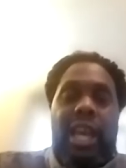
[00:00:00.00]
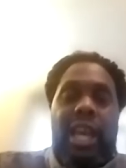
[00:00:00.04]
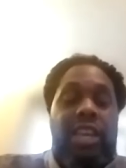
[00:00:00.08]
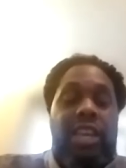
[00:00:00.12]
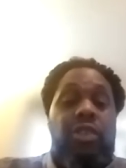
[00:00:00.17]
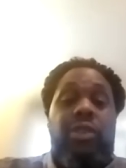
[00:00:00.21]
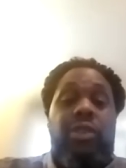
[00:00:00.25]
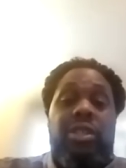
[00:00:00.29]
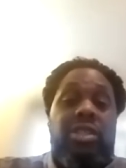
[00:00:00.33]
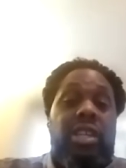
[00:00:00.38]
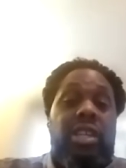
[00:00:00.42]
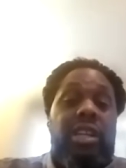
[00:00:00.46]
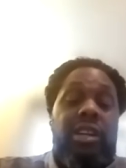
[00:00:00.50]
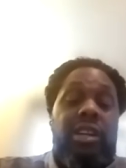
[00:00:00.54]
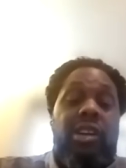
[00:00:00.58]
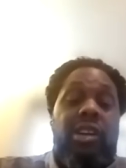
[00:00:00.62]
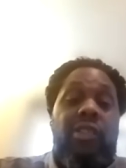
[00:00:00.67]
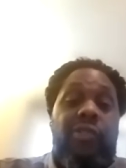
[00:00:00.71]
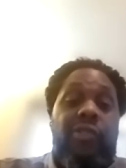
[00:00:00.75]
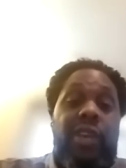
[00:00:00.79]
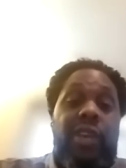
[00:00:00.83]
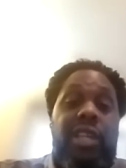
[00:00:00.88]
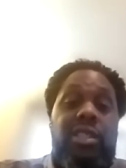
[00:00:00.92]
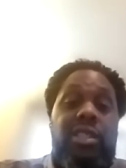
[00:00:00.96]
you can see it on
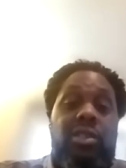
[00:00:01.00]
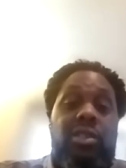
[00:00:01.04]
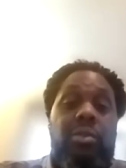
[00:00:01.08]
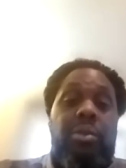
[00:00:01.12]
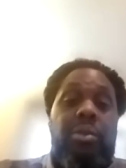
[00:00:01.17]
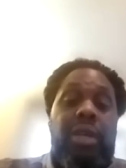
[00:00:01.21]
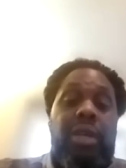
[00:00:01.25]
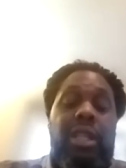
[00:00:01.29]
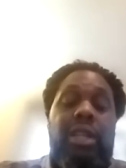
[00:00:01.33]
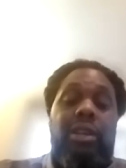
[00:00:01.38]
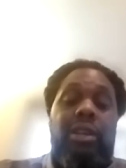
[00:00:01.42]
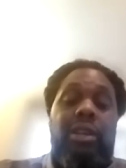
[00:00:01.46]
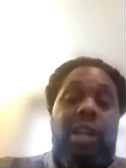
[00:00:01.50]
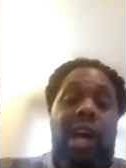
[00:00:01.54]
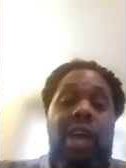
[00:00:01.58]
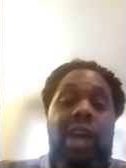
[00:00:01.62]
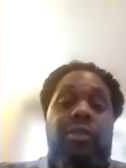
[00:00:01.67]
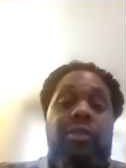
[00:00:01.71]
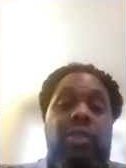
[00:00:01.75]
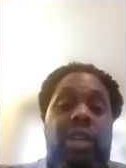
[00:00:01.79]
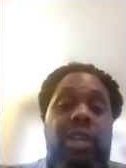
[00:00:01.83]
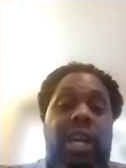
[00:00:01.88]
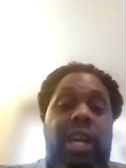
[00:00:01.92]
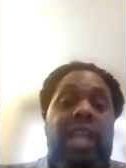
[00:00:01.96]
their face. You know, being there
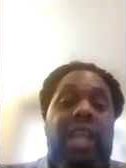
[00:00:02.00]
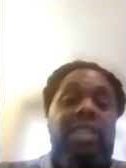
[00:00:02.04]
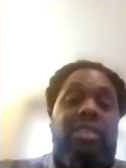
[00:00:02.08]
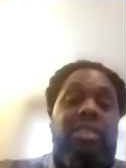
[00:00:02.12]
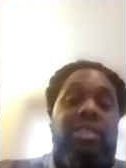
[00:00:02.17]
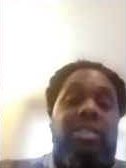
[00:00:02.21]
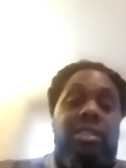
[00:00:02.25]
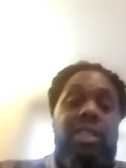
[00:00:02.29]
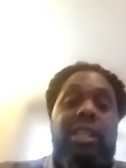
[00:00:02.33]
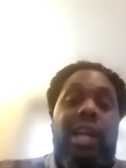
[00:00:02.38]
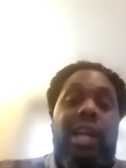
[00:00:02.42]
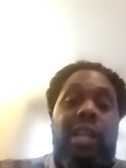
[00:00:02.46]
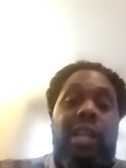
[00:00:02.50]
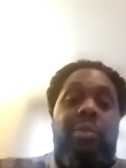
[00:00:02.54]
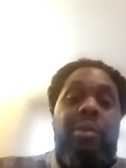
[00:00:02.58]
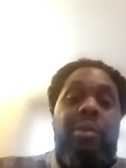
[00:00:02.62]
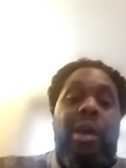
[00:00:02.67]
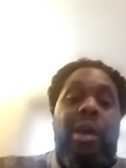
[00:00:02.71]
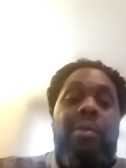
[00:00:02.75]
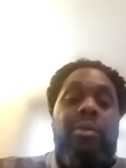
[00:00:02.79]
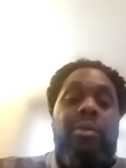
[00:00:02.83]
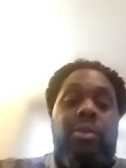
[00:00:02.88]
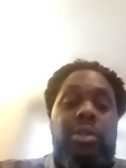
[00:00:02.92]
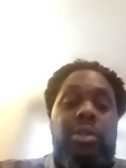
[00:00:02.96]
live, you can kind of see it.
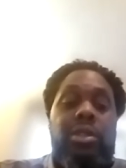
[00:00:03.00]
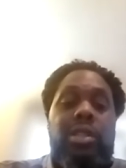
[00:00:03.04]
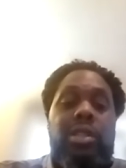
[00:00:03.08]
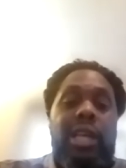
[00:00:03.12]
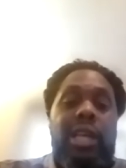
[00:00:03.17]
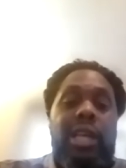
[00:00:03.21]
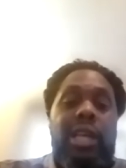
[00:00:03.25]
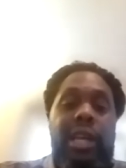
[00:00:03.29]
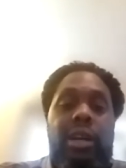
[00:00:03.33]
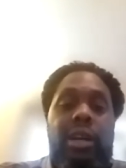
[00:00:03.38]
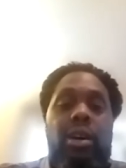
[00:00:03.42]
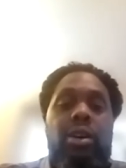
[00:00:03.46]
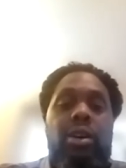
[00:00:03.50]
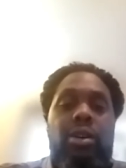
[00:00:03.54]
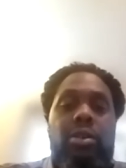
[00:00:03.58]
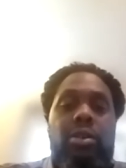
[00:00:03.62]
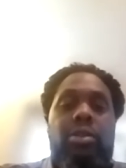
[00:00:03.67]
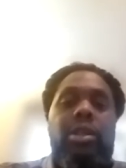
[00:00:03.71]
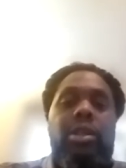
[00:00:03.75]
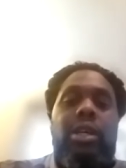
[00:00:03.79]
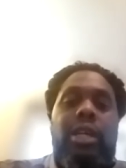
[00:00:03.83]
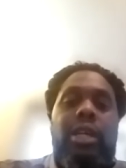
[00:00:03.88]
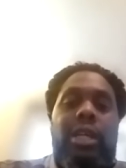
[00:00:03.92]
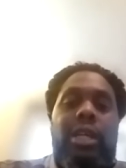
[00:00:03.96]
Alabama was like, oh,
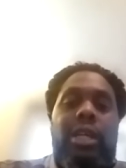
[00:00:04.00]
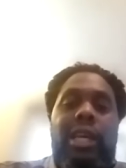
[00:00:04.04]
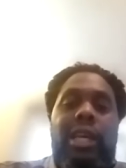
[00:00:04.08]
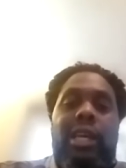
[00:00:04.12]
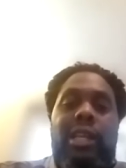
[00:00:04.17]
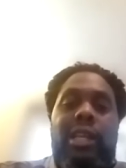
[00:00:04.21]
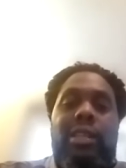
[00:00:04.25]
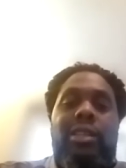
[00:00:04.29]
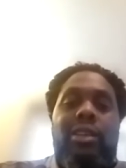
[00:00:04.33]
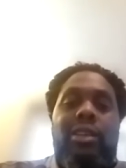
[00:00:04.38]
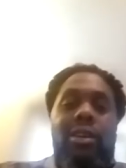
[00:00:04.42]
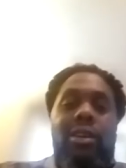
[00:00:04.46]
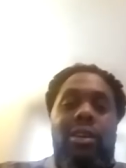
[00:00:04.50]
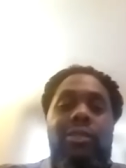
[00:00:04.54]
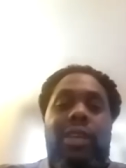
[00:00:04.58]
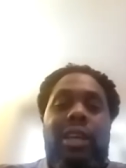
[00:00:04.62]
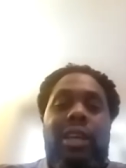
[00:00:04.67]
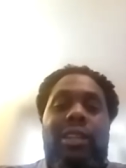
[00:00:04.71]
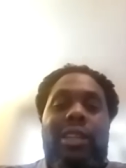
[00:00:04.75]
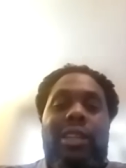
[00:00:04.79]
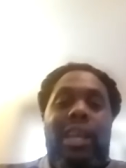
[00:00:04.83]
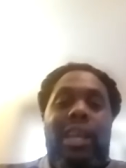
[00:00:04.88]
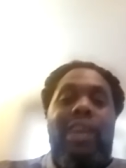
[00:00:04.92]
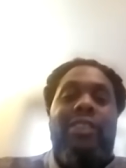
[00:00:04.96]
you know,
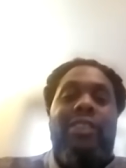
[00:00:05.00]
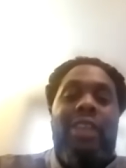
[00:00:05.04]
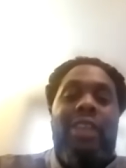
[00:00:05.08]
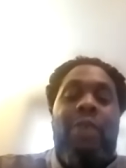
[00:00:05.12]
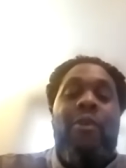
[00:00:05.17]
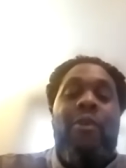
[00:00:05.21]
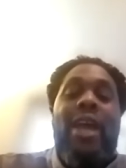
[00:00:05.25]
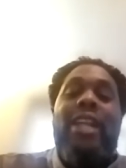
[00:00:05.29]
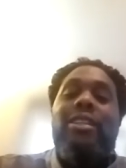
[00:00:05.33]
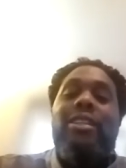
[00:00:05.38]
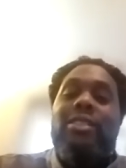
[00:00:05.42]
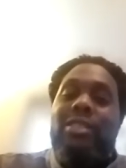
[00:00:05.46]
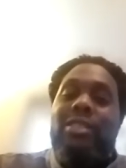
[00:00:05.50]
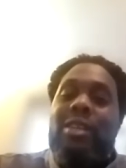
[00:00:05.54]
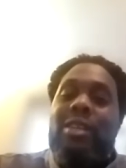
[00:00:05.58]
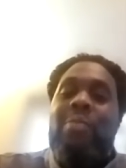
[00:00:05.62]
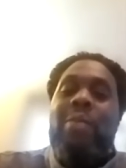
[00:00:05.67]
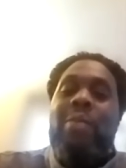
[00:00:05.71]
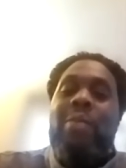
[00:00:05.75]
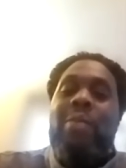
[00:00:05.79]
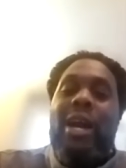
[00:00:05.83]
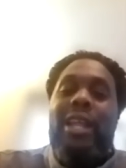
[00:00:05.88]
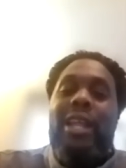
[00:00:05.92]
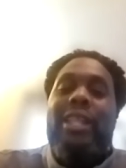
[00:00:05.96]
they they they ran into
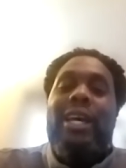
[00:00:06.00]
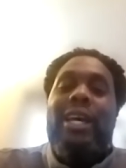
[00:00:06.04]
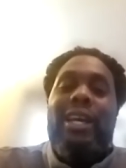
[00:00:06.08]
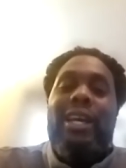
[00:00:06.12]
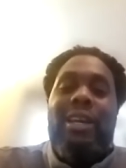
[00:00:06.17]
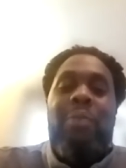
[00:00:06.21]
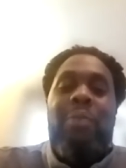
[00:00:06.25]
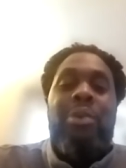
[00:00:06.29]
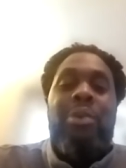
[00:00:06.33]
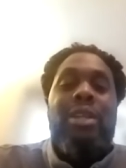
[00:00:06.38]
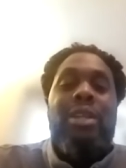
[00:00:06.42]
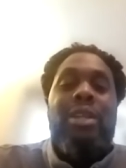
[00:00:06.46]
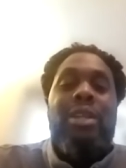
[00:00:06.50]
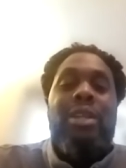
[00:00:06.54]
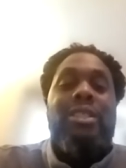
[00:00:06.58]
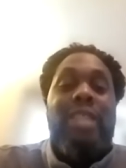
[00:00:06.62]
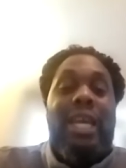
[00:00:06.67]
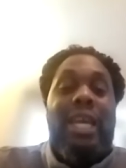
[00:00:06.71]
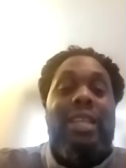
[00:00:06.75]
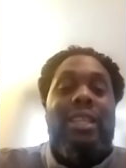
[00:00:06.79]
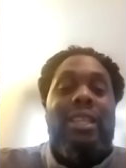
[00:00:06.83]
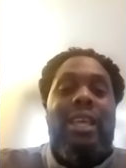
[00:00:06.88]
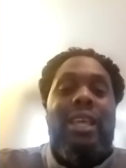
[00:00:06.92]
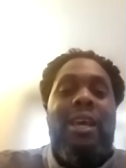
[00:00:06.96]
somebody that can punch
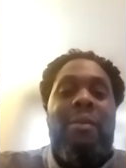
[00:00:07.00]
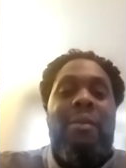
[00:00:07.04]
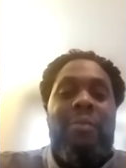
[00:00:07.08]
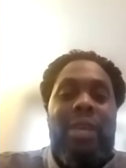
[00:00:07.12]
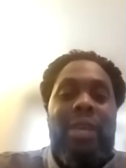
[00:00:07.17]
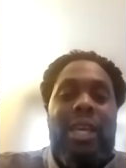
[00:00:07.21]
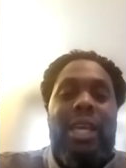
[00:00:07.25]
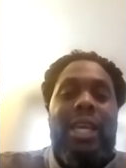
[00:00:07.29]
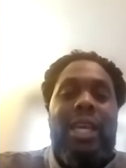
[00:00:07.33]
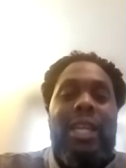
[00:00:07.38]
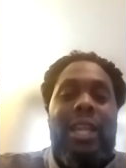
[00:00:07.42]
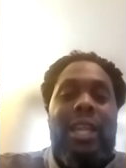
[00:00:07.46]
like them, and